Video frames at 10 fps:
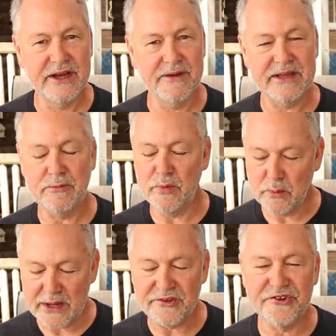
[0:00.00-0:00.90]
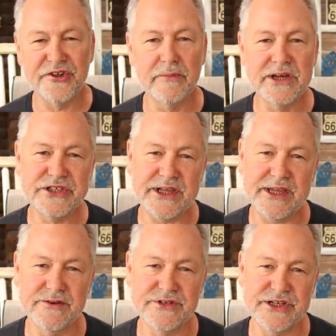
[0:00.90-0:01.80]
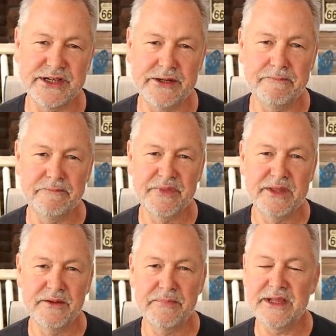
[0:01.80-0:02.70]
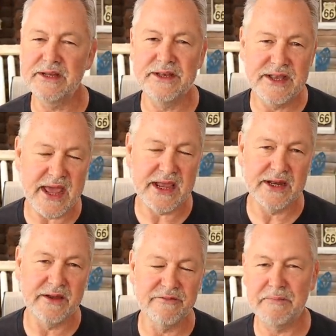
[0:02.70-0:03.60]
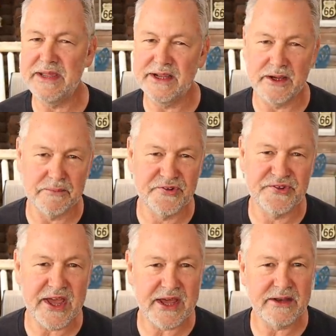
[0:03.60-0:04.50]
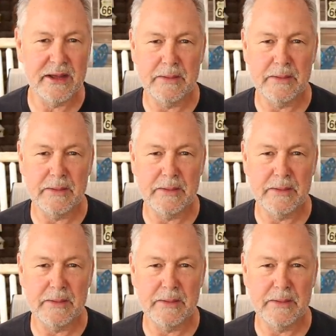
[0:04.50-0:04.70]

I mean, we waste so much energy being negative, being upset,